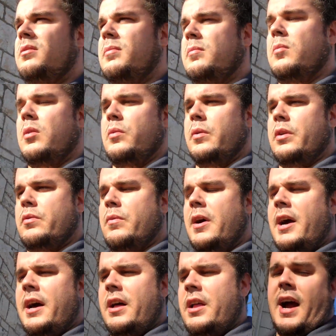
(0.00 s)
bit more
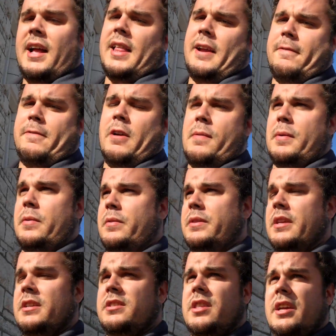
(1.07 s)
worthwhile. I like filming with
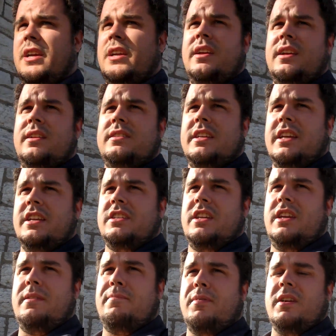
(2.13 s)
this thing. It's
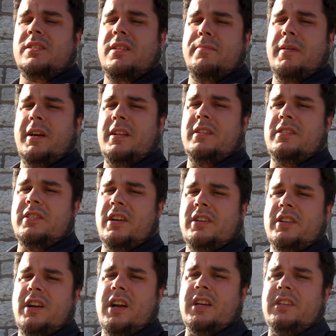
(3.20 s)
easy. Press the button, start
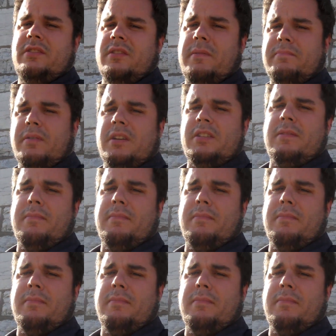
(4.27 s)
talking to it, press the